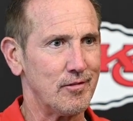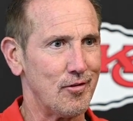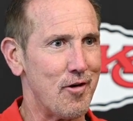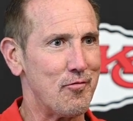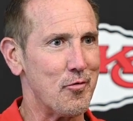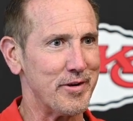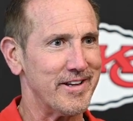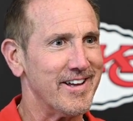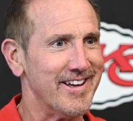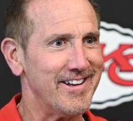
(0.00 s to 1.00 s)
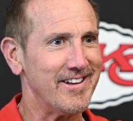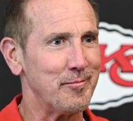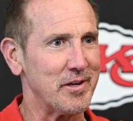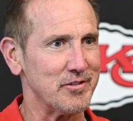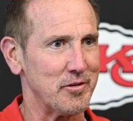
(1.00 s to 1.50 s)
love what we did
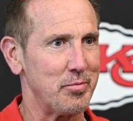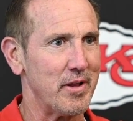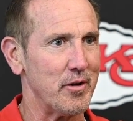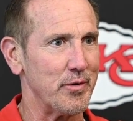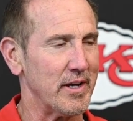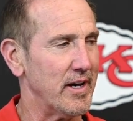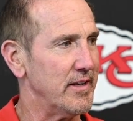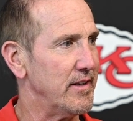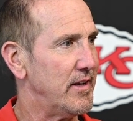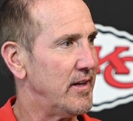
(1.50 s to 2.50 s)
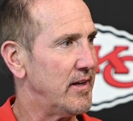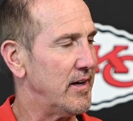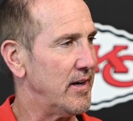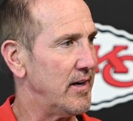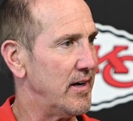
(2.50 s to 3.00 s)
because of the player we got.
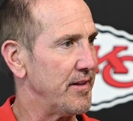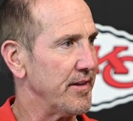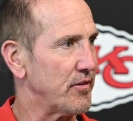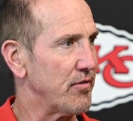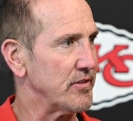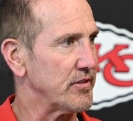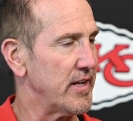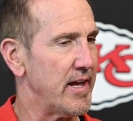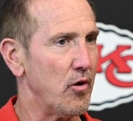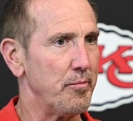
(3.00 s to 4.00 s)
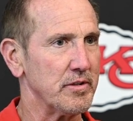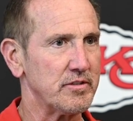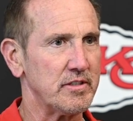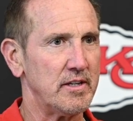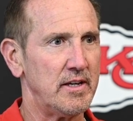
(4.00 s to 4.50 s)
I think Trent's going to help
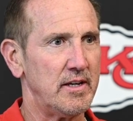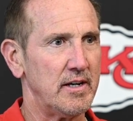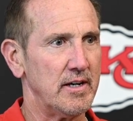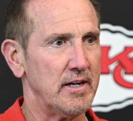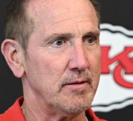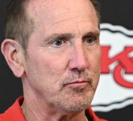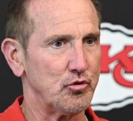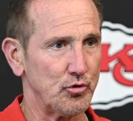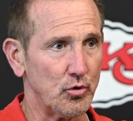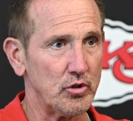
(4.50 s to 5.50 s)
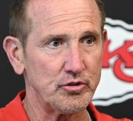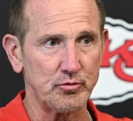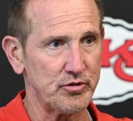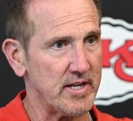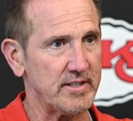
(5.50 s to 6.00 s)
us. George, it
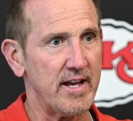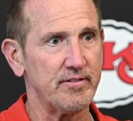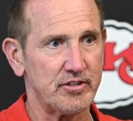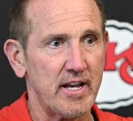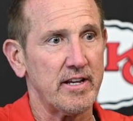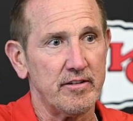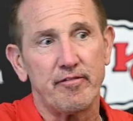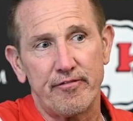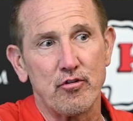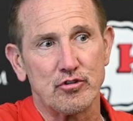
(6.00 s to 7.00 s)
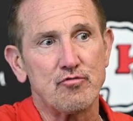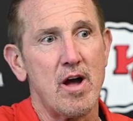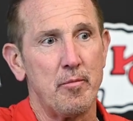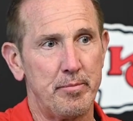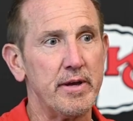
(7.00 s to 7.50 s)
was nice to have a second
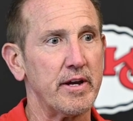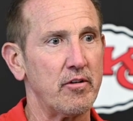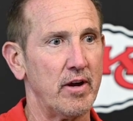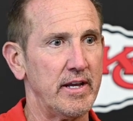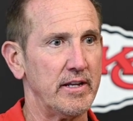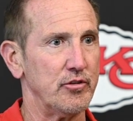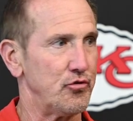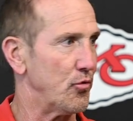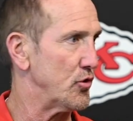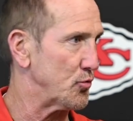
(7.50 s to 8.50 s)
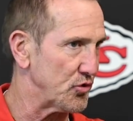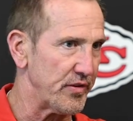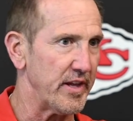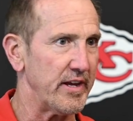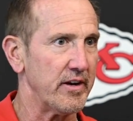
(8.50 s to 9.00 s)
first-round pick, right? And George was
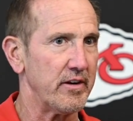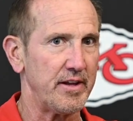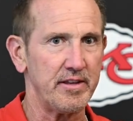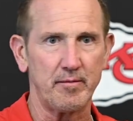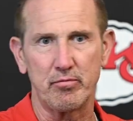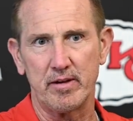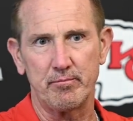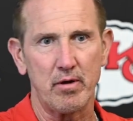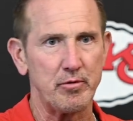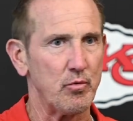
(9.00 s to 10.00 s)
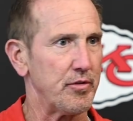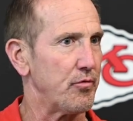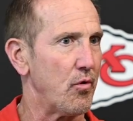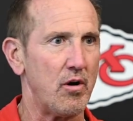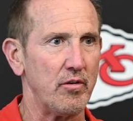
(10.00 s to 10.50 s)
there. I think Brett probably went
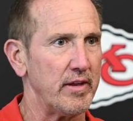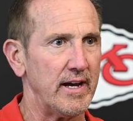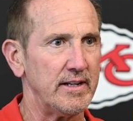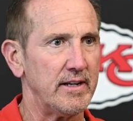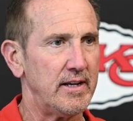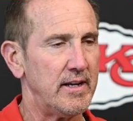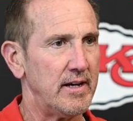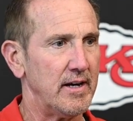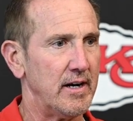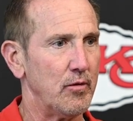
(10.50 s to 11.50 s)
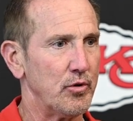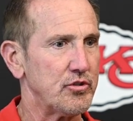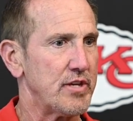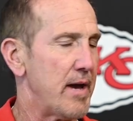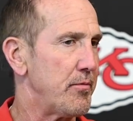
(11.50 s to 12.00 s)
through all of that. We're
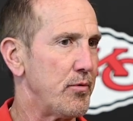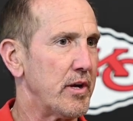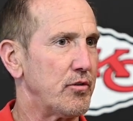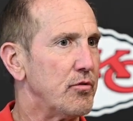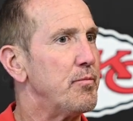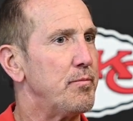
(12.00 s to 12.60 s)
just happy we got two